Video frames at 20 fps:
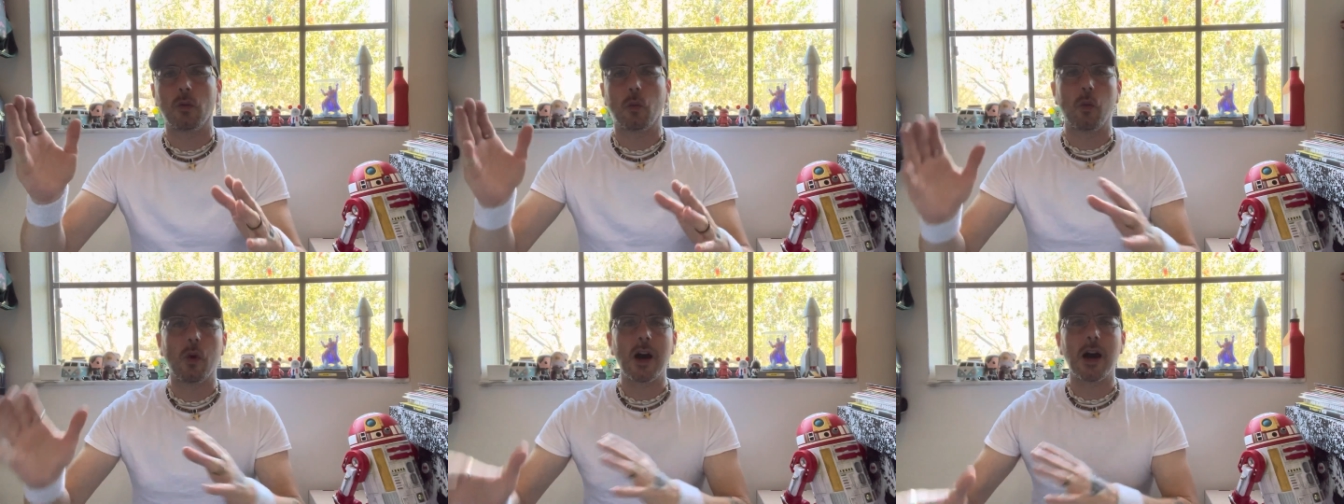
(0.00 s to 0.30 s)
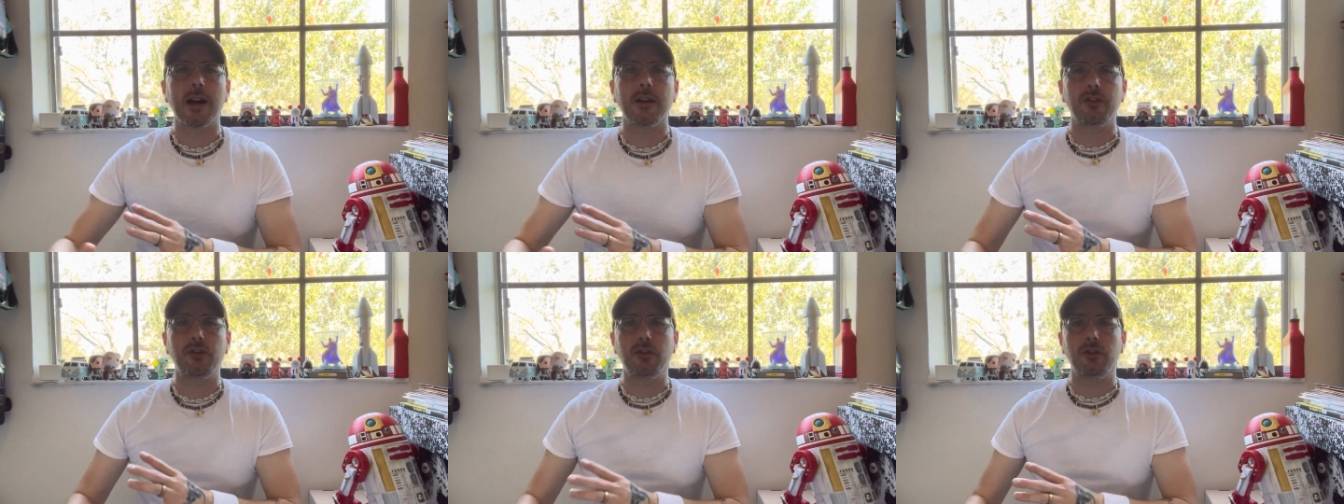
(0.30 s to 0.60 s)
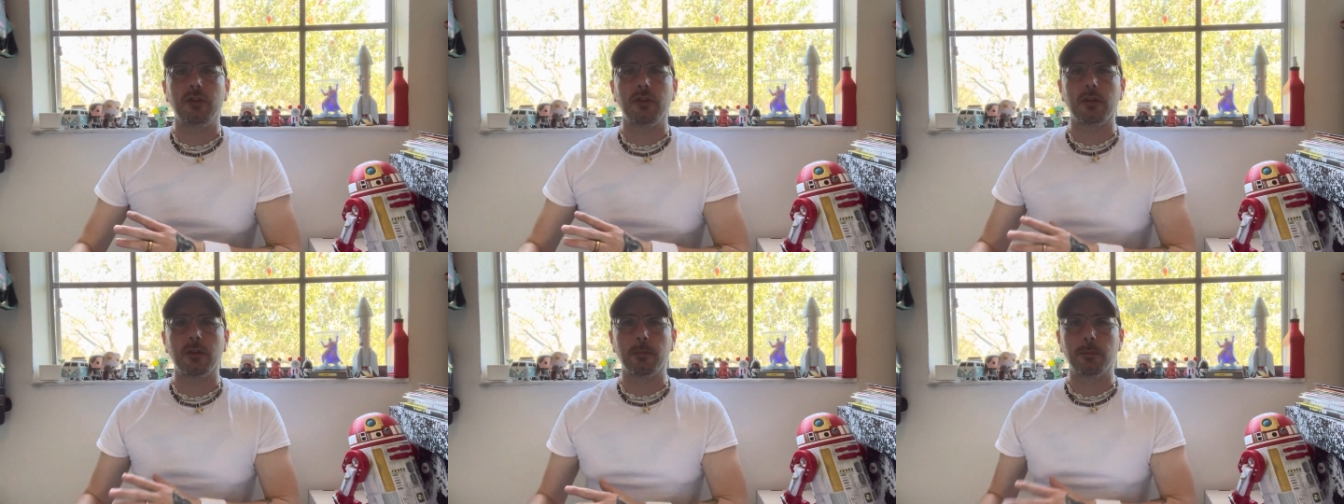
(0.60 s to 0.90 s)

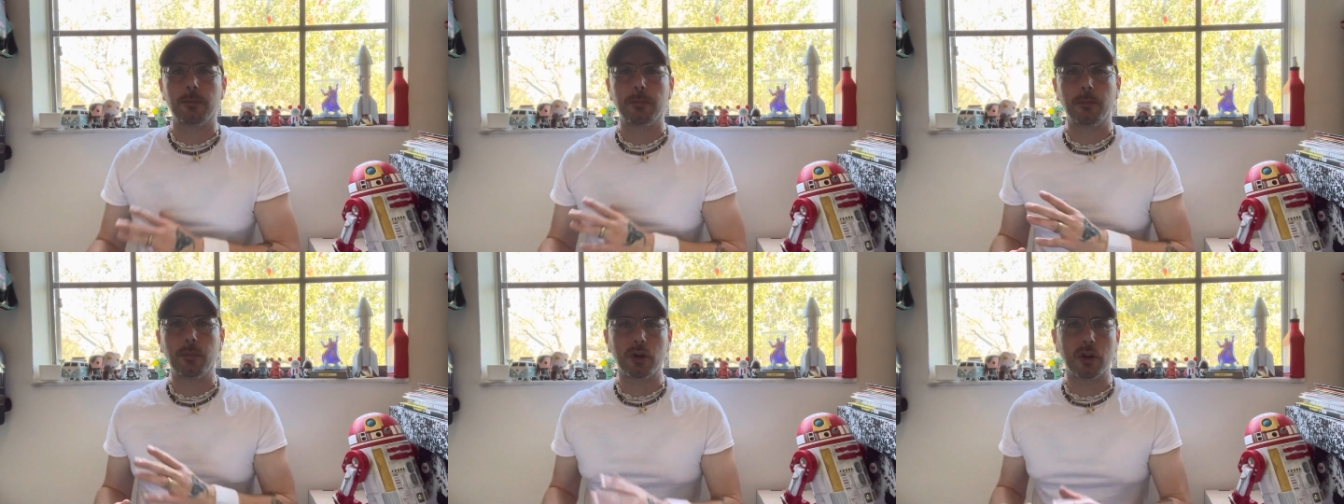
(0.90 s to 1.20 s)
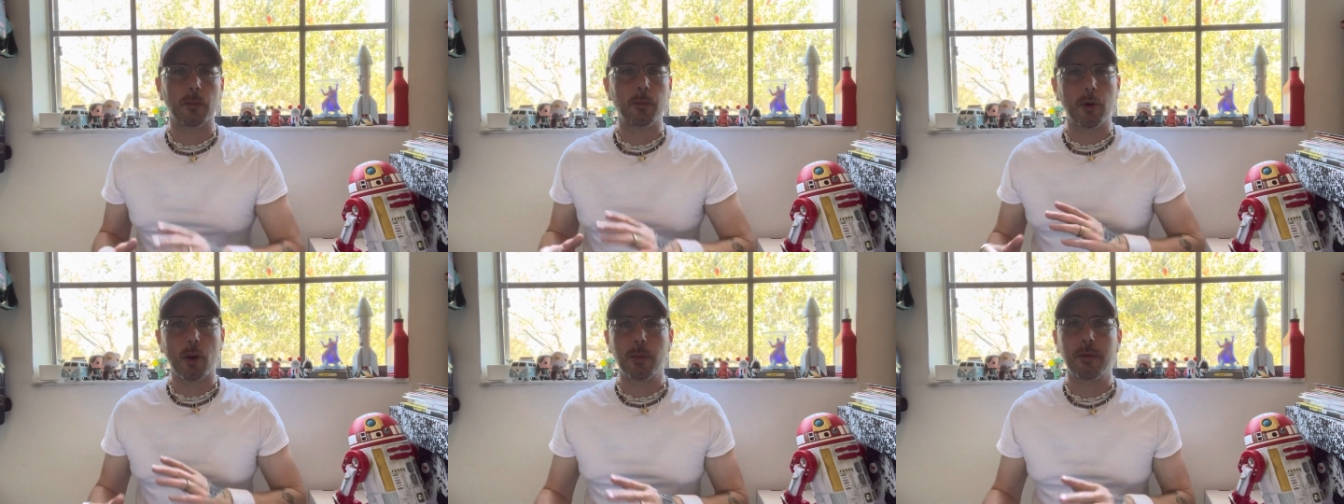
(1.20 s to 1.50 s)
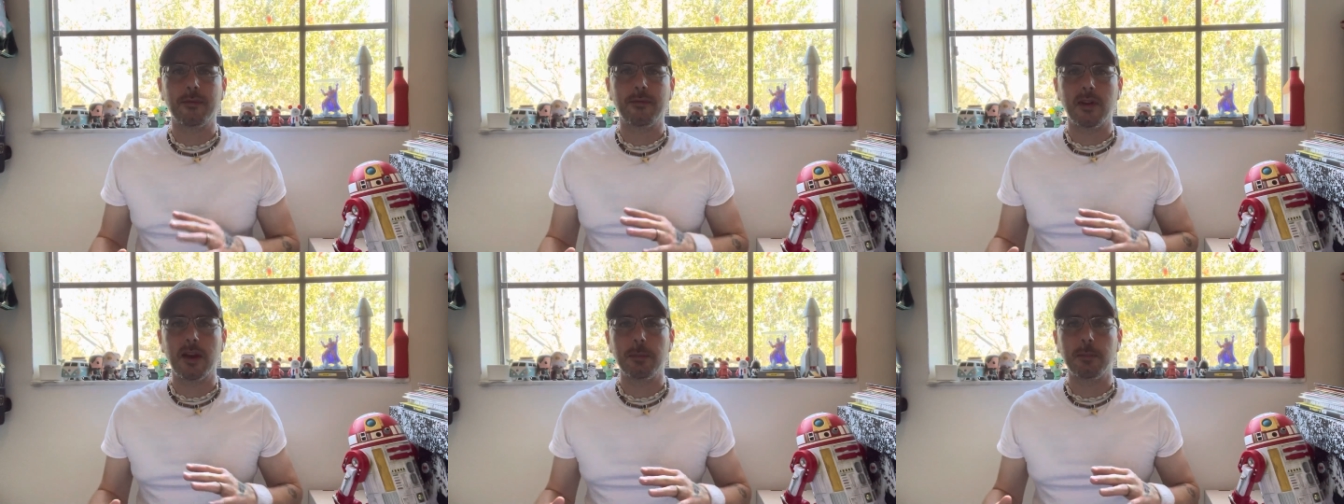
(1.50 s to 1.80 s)
watched Book of
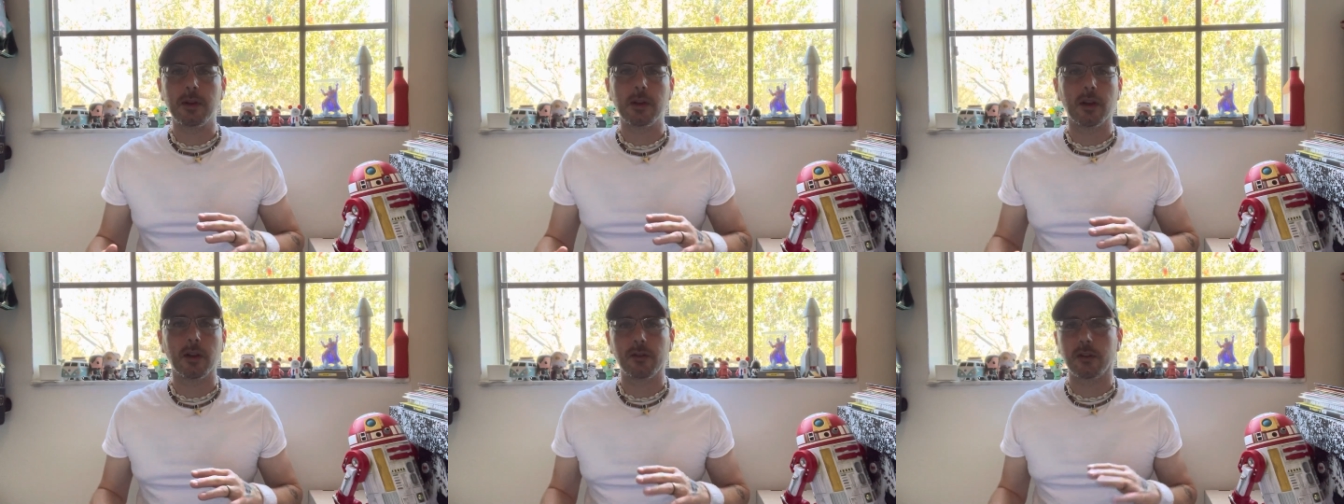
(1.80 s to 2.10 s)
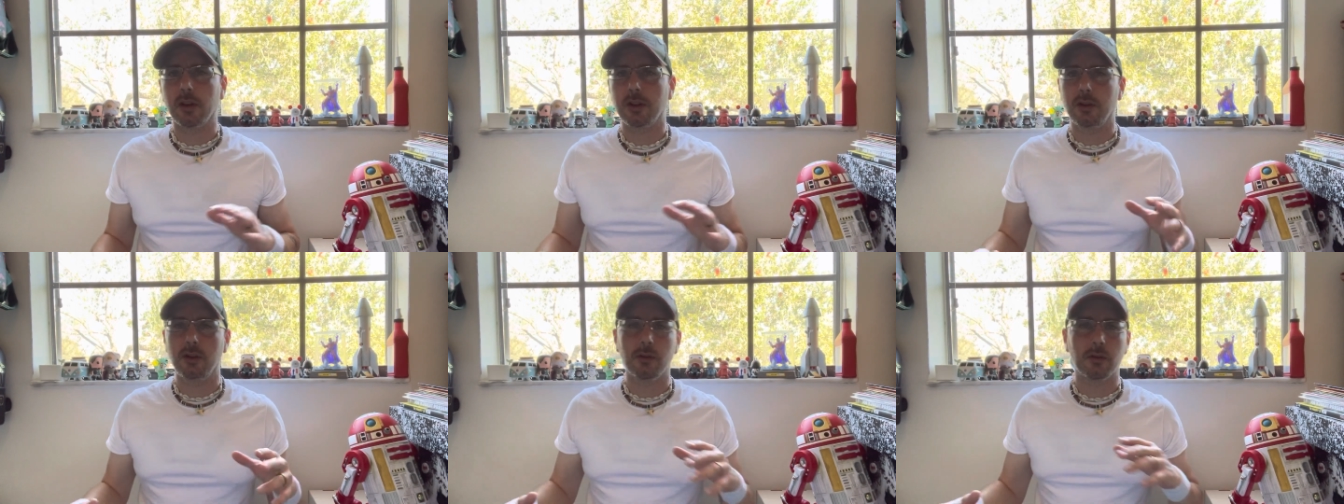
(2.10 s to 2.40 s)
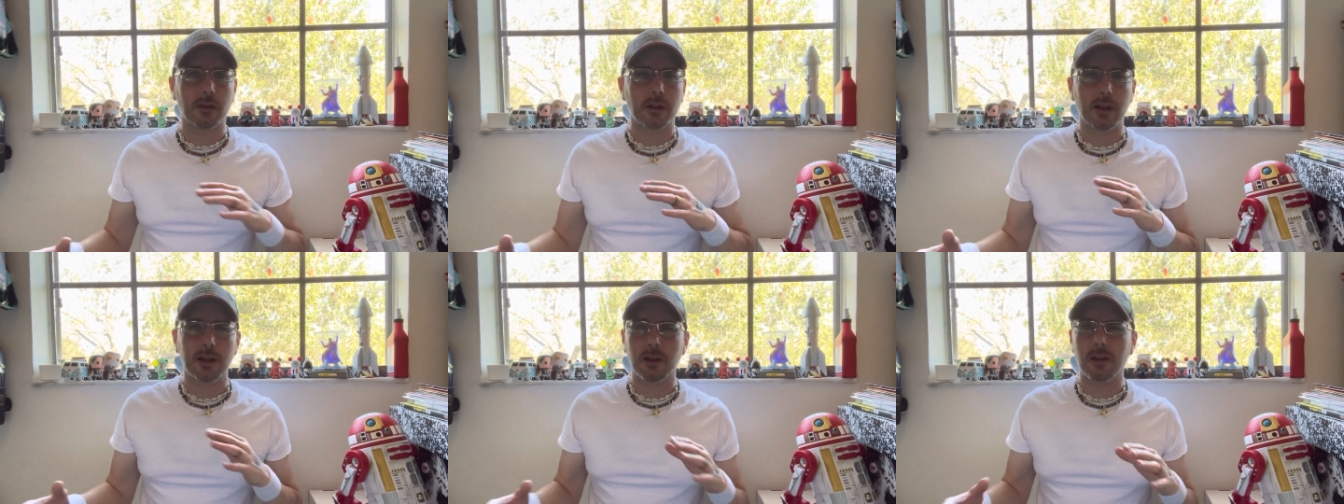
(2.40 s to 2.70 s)
Boba Fett because like
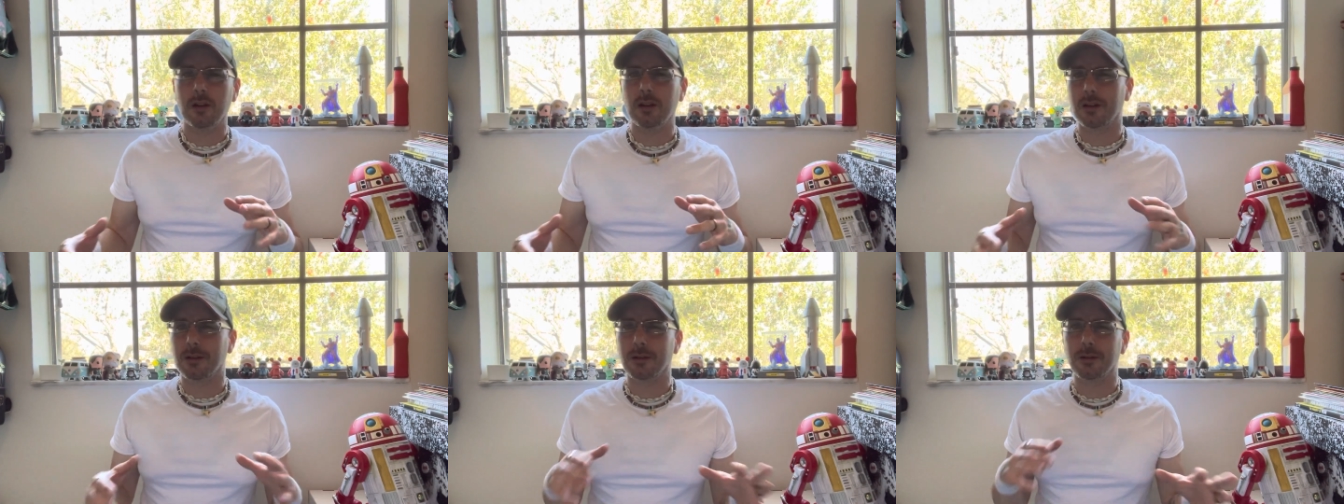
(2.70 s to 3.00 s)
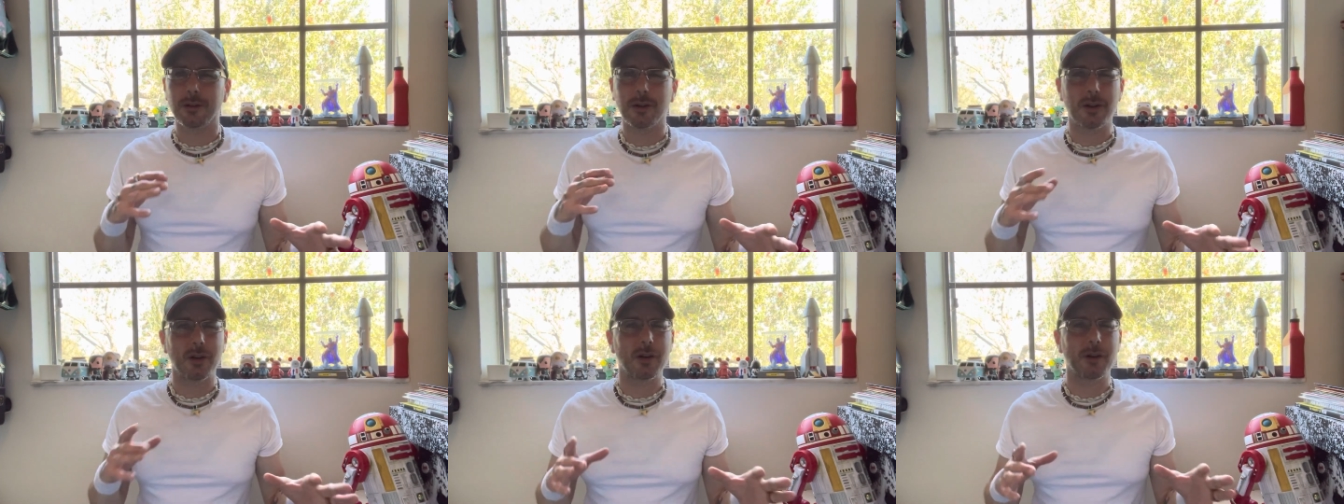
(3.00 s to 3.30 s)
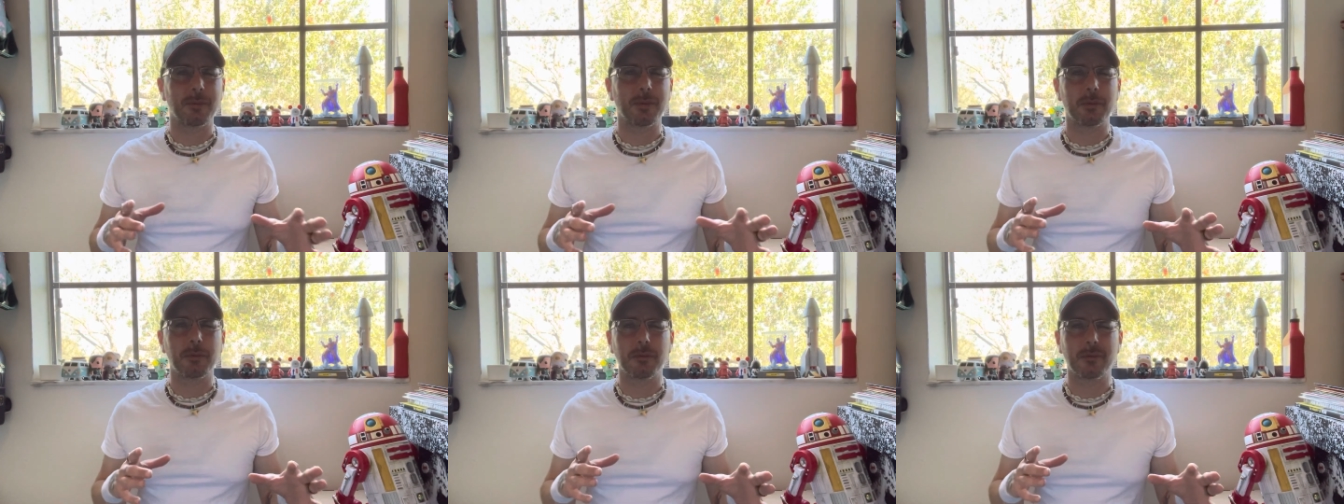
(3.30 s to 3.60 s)
you're like, oh, I don't know,
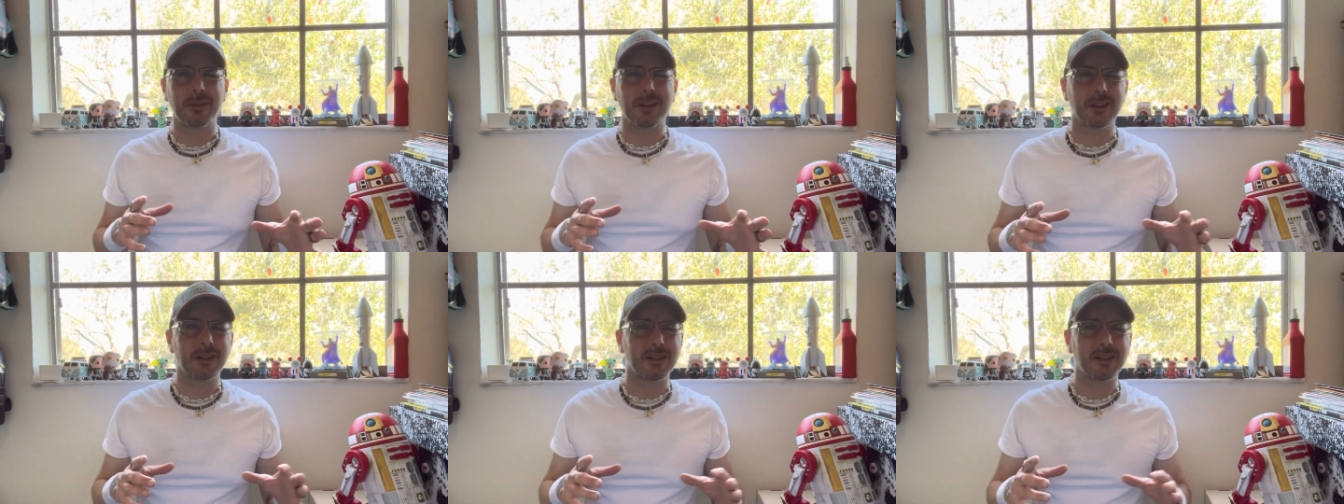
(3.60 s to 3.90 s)
I've been like